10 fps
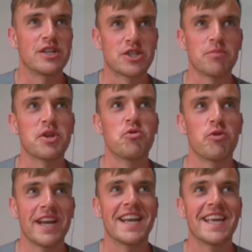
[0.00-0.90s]
There's
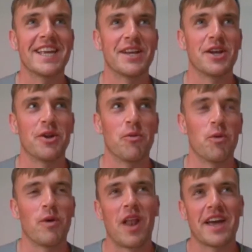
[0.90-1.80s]
something really,
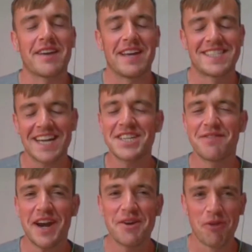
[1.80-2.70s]
like, it's
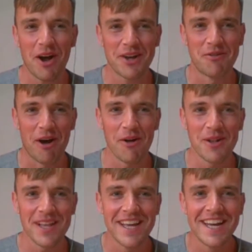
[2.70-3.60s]
actually very rock and
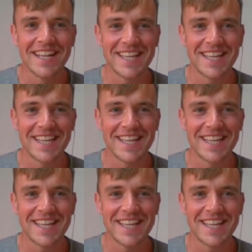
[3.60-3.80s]
roll,